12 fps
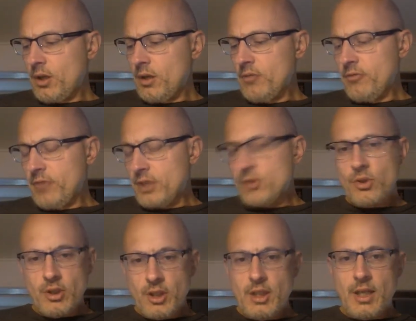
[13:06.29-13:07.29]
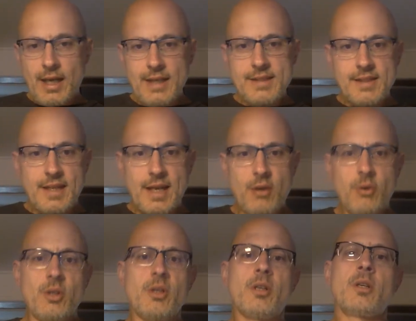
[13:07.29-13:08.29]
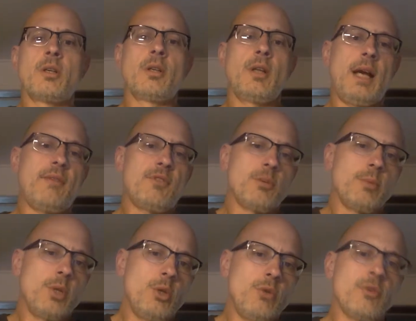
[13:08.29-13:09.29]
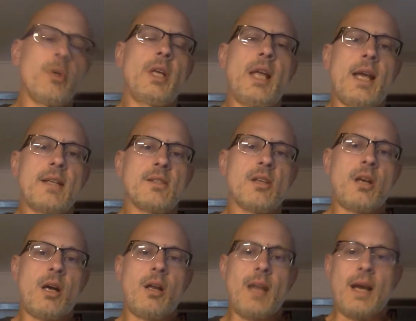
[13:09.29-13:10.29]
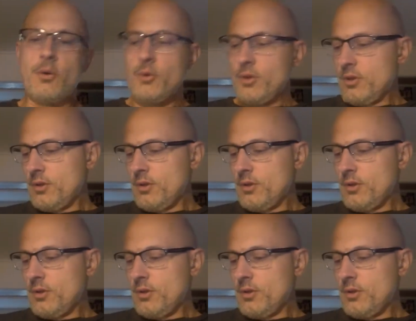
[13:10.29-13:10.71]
Eventually, Eisenhower, after maneuvering, has to call out